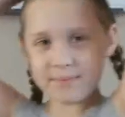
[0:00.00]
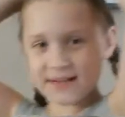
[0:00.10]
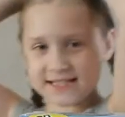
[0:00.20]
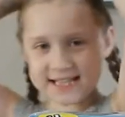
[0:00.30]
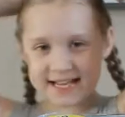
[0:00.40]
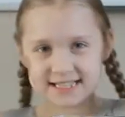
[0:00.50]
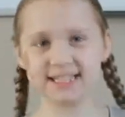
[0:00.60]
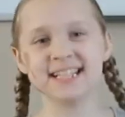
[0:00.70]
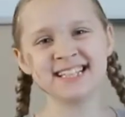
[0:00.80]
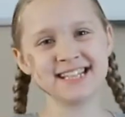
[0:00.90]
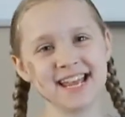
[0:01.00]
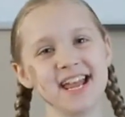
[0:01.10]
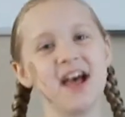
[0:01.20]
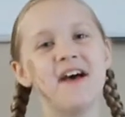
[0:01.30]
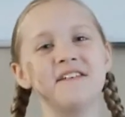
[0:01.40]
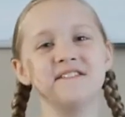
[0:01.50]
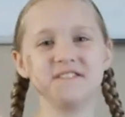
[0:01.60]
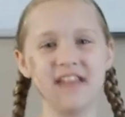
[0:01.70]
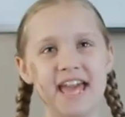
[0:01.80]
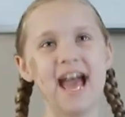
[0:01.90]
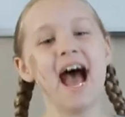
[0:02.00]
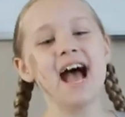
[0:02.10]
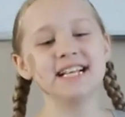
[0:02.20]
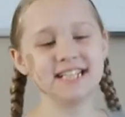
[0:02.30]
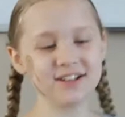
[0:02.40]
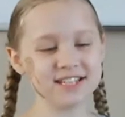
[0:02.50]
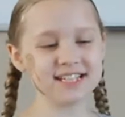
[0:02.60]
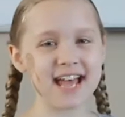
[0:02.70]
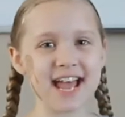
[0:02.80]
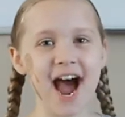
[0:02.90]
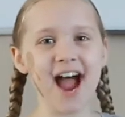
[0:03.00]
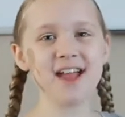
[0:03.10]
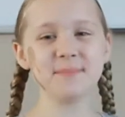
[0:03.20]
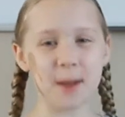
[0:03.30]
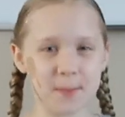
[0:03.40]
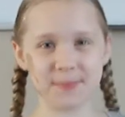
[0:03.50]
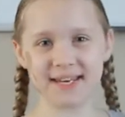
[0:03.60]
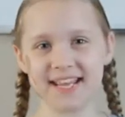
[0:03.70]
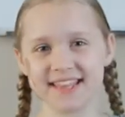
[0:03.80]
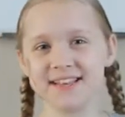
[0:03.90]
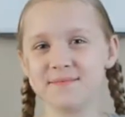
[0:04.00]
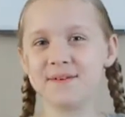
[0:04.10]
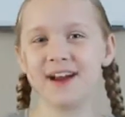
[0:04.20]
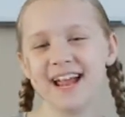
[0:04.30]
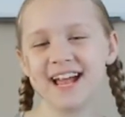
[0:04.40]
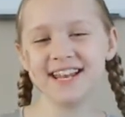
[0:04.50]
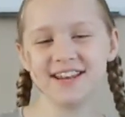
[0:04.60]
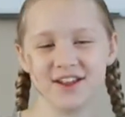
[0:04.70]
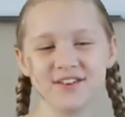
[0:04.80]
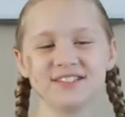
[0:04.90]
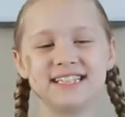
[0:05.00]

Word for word: FairyPrincessTV. So today I am opening the brand new